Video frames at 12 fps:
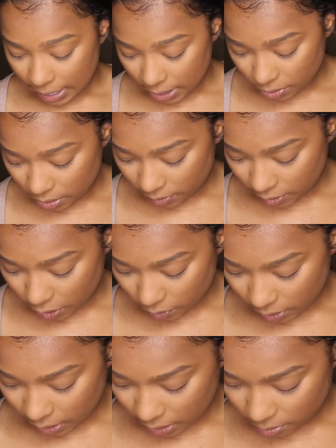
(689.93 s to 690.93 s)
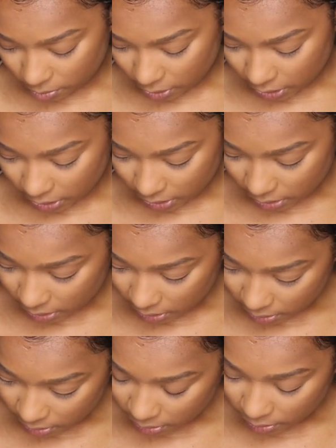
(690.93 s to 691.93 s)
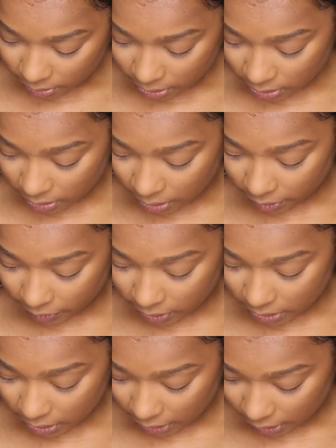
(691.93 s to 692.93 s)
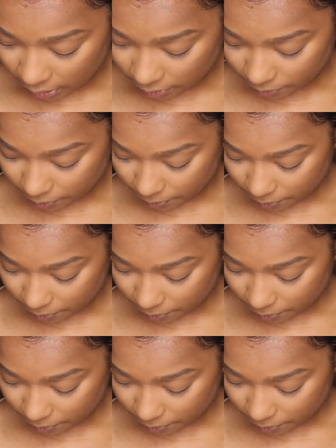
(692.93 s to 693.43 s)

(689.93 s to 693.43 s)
I don't even know what kind of brush this is. It doesn't even say it.